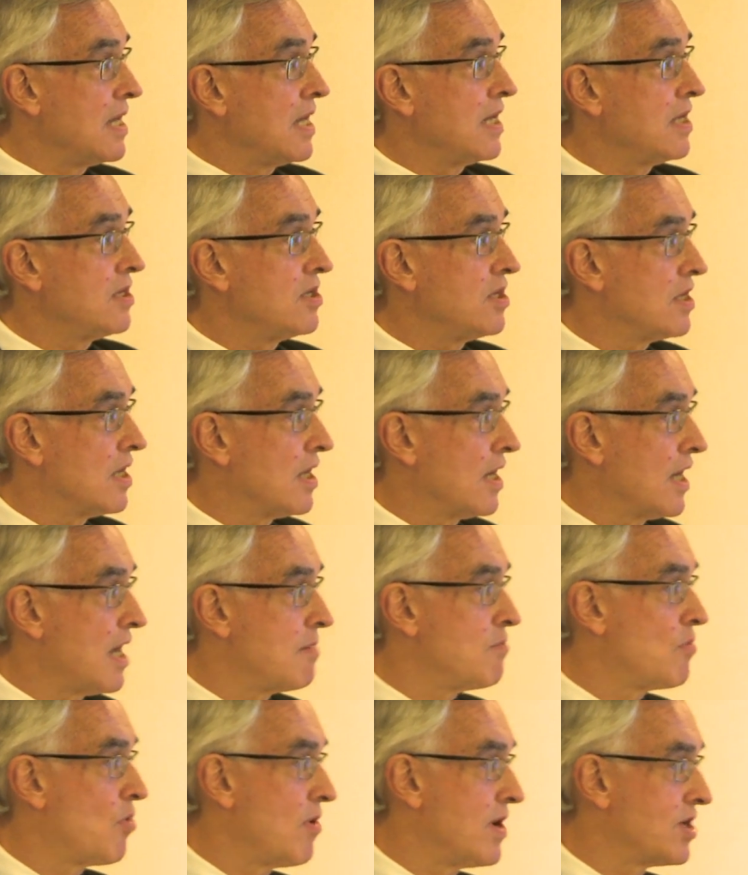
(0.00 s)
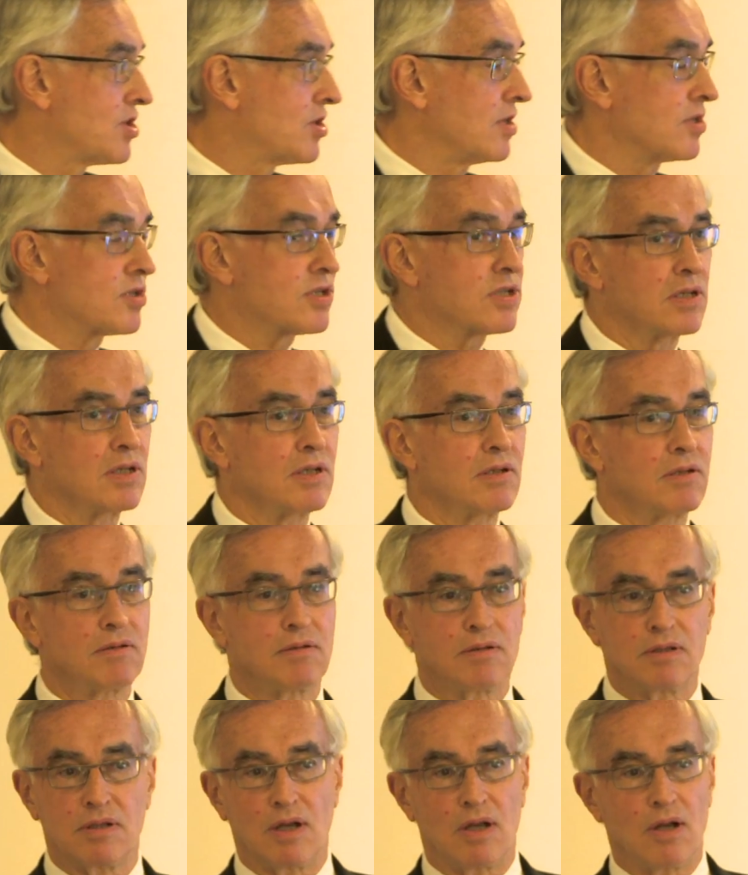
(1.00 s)
India and Mauritius.
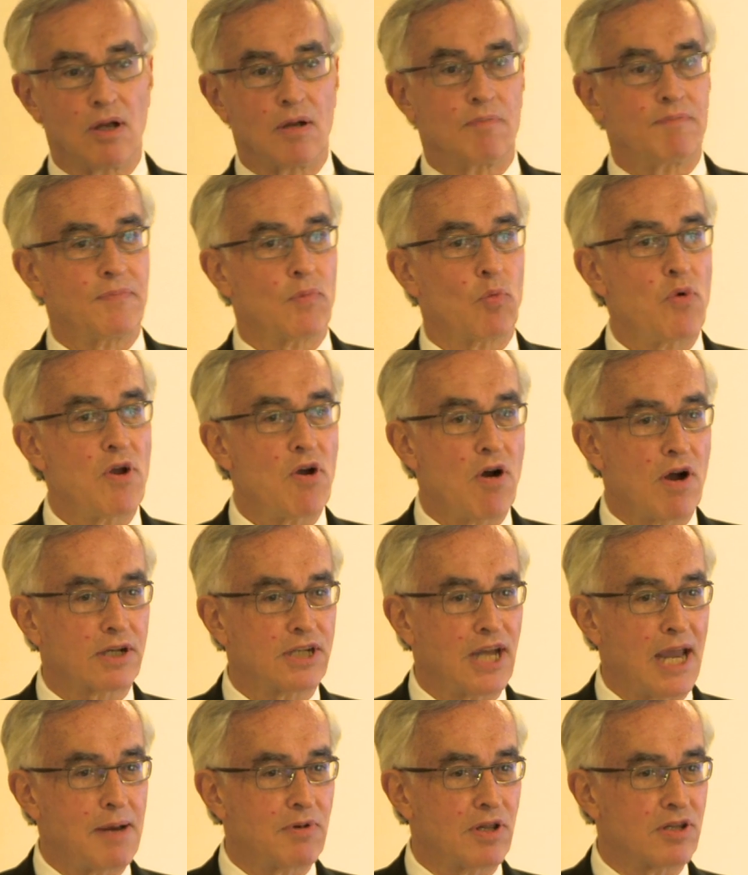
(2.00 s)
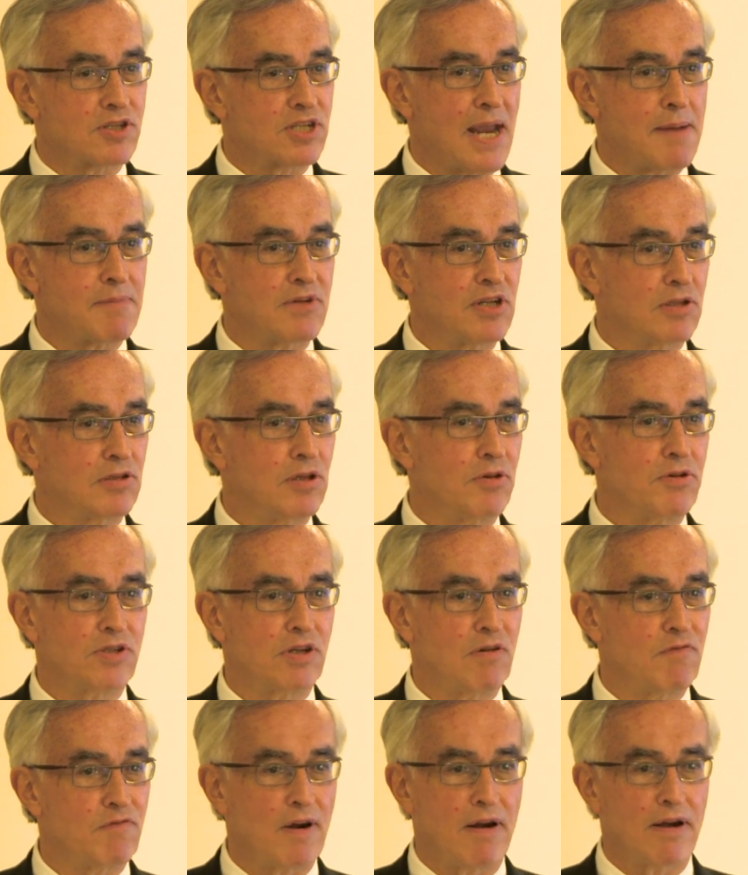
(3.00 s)
We all came to the same
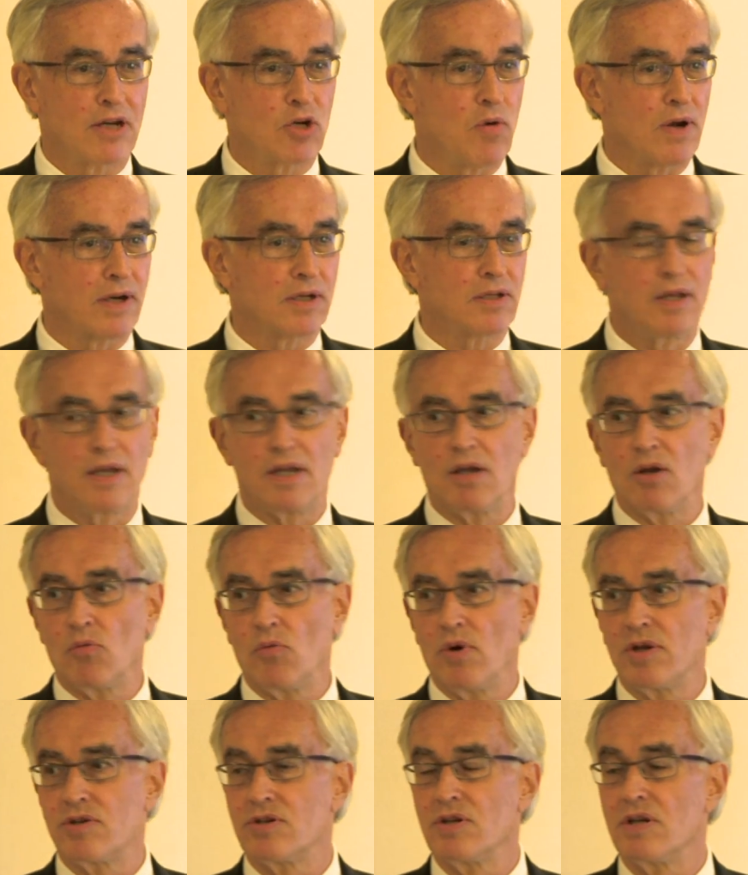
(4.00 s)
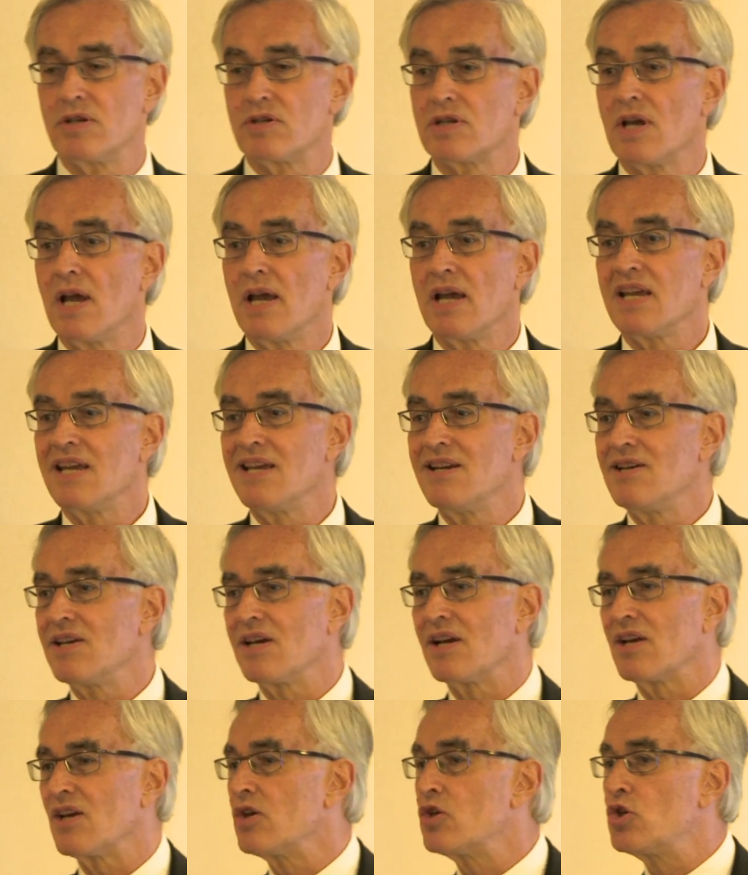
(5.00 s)
conclusion very quickly, which is
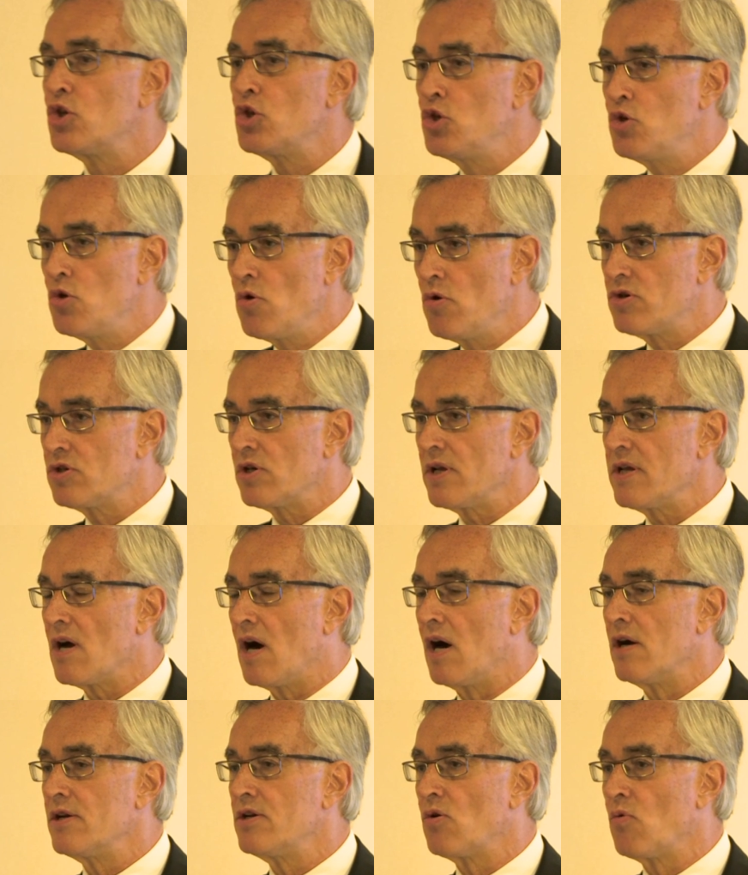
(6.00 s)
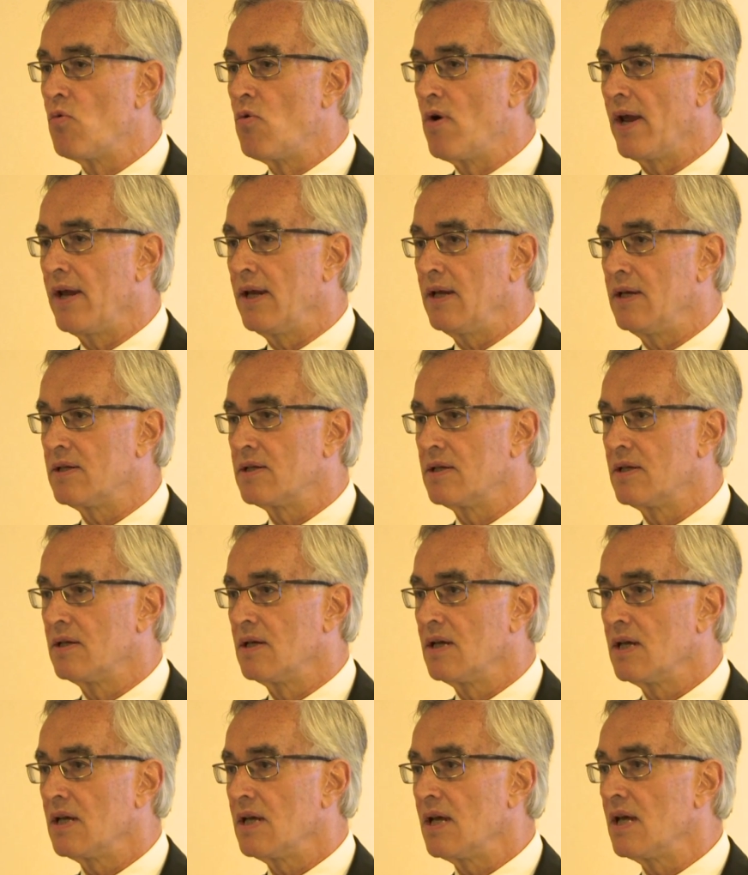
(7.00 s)
India is hugely underweight
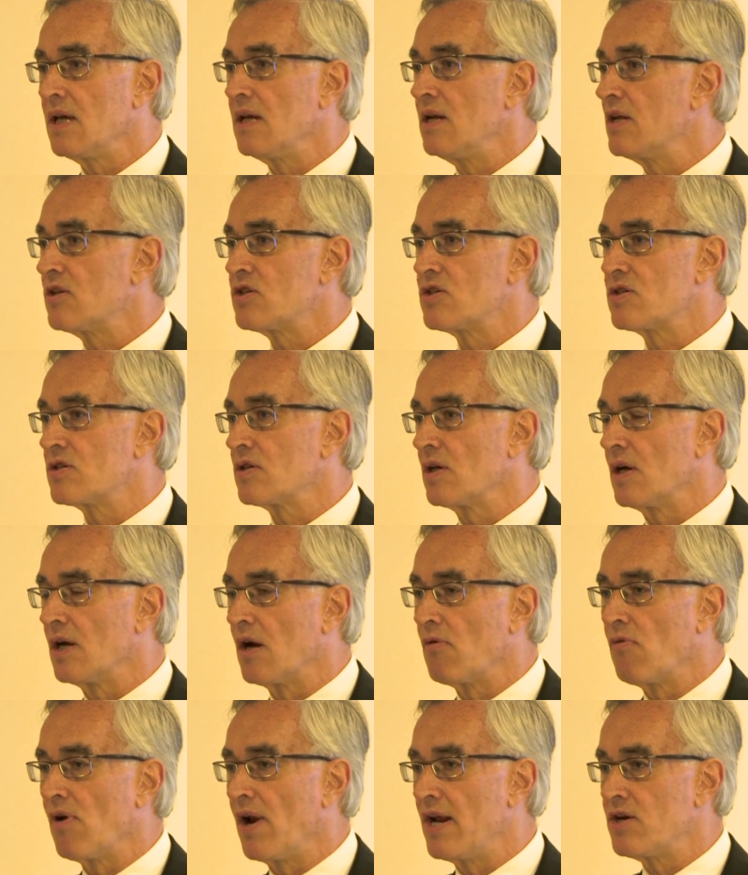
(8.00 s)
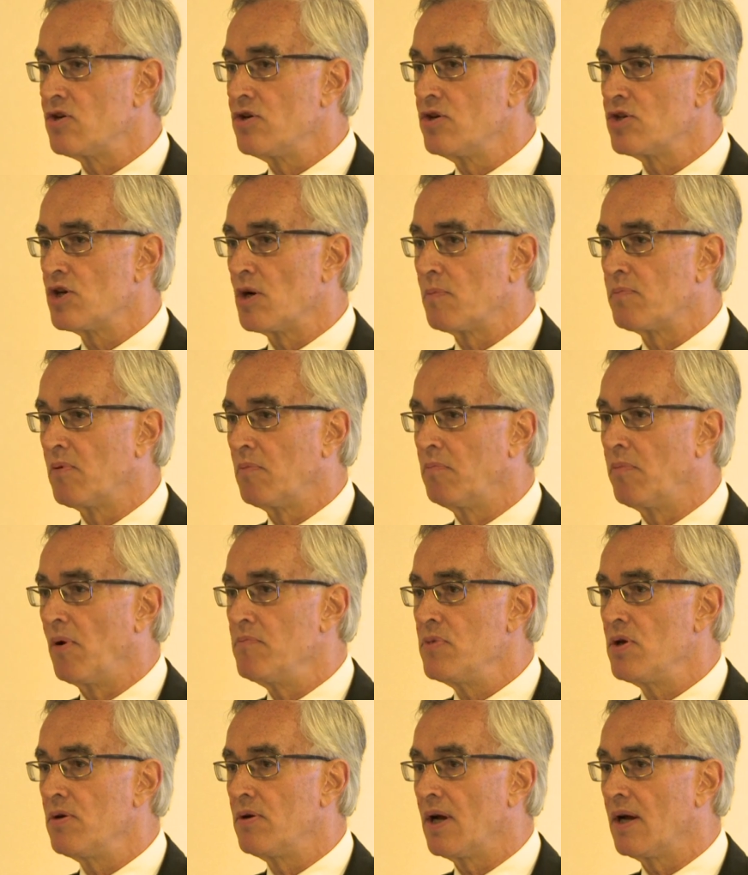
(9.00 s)
in its relationship with
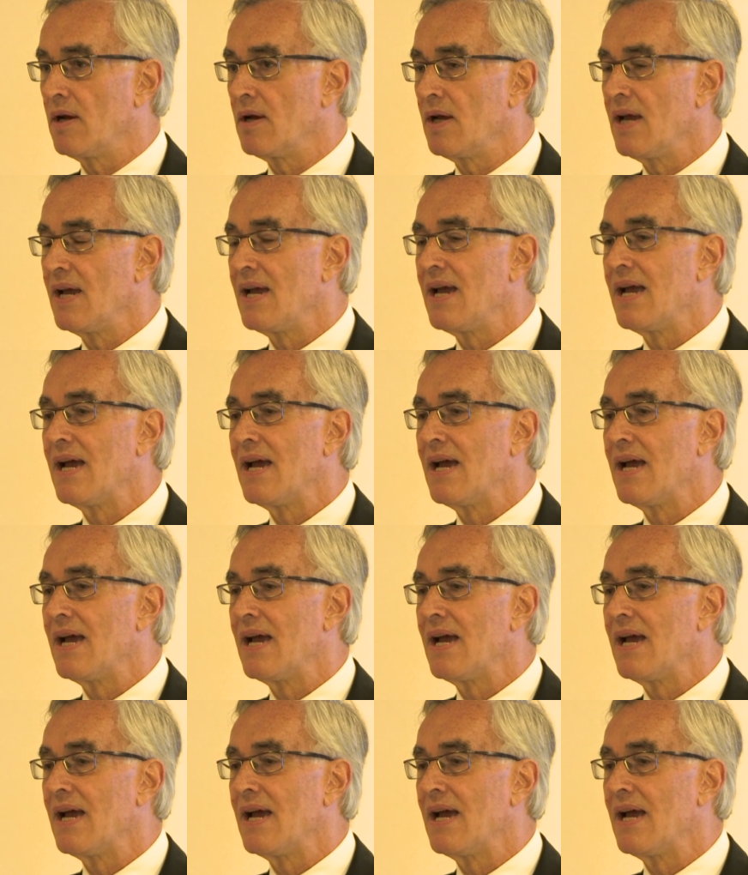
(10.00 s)
Bermuda,